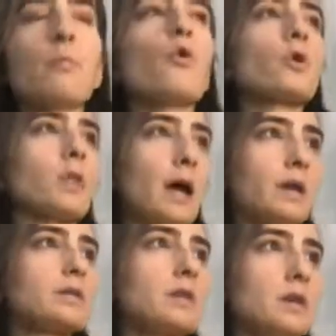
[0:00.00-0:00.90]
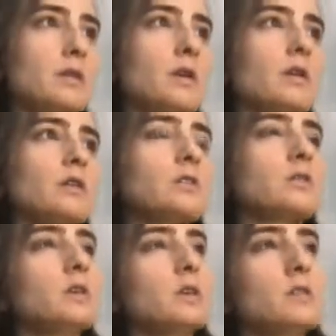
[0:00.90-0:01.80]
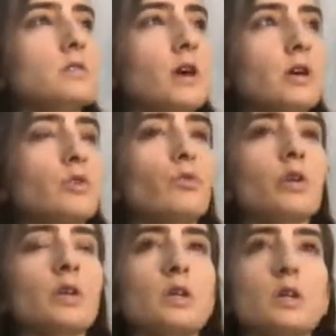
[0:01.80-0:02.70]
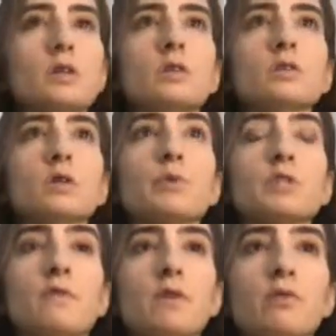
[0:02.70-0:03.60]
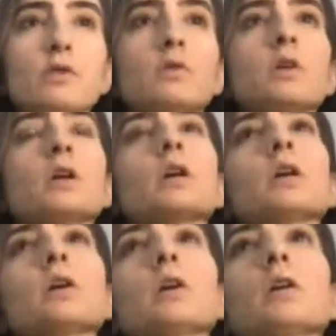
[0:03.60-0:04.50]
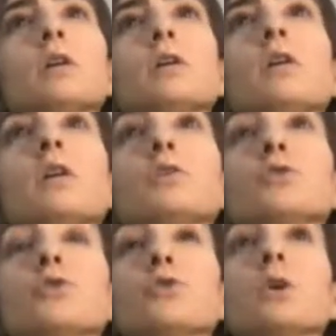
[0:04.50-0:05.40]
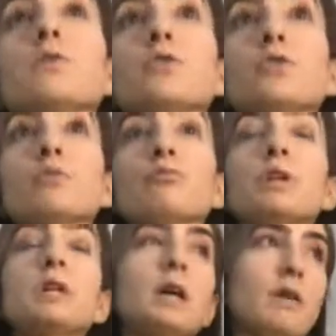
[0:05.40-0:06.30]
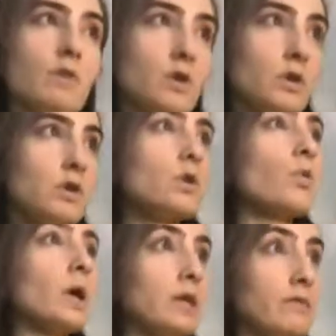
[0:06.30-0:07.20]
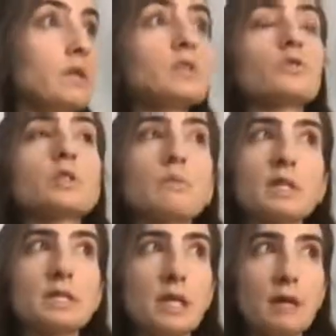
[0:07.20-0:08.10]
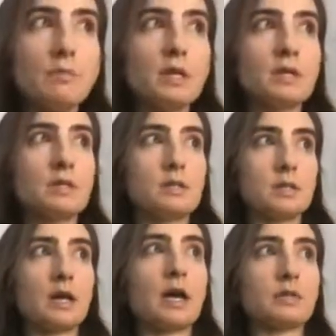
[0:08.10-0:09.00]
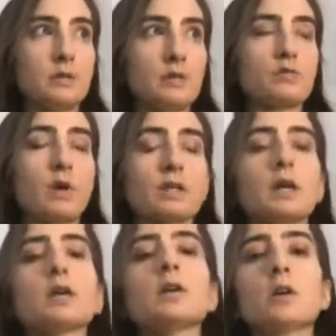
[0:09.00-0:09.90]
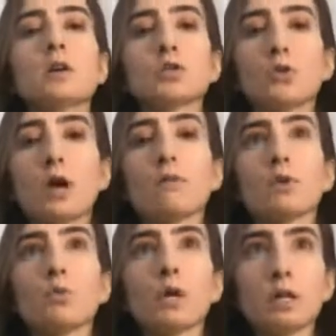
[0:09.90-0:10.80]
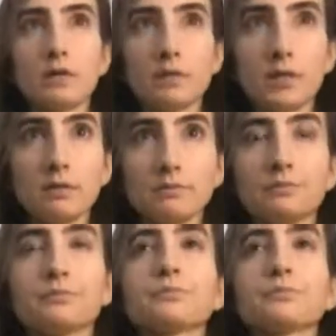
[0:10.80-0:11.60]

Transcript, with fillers: more laxity there is not going to work in someone's favor also if you complete heavy weightlifting. So some of the same things as diastasis recti, so heavy weightlifting,